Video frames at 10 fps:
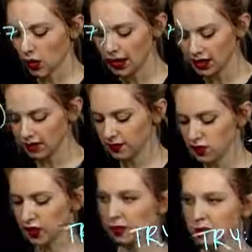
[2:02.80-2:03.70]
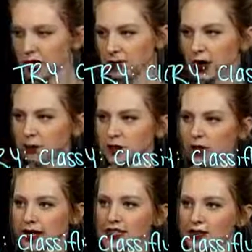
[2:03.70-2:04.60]
individually, we want to be able to
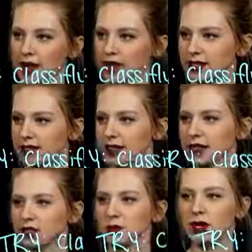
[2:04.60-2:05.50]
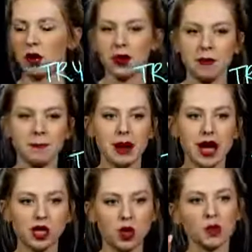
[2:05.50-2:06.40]
classify these things. We know what
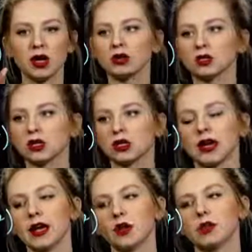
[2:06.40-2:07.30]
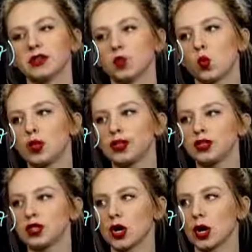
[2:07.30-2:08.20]
monomials look like when it's one
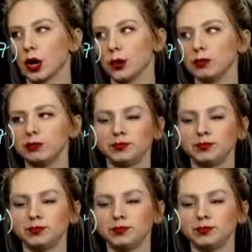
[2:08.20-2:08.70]
term,